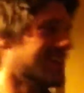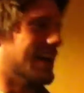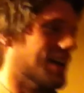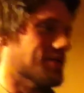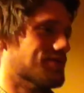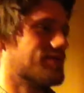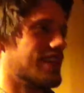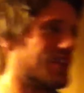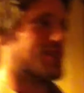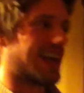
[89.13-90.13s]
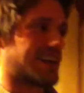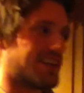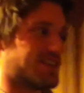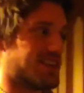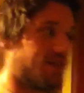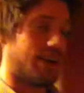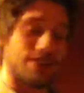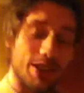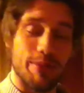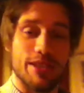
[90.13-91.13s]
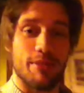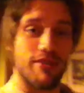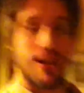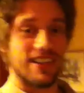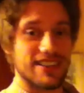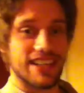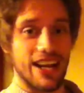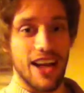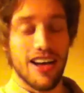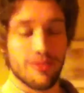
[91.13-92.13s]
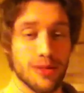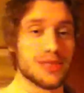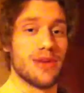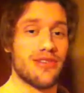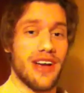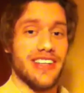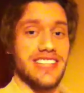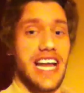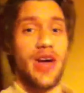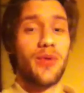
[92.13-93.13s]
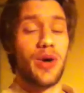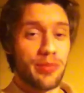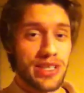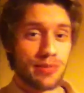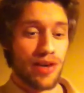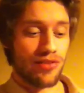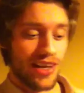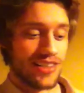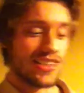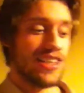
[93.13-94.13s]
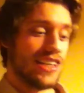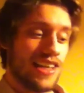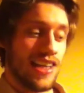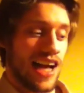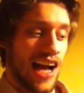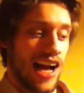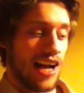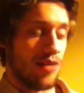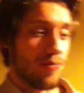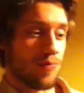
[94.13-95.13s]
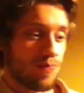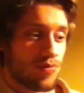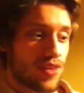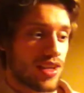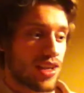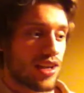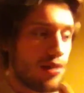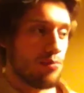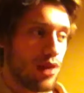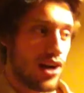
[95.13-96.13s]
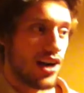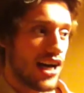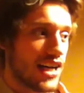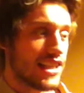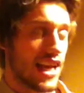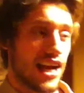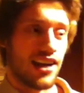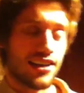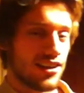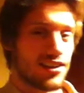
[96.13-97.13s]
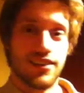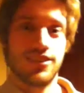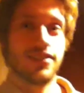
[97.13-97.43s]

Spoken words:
all that kind of stuff. And I do miss my friends, and I have missed my friends, and I will miss my friends. But I can't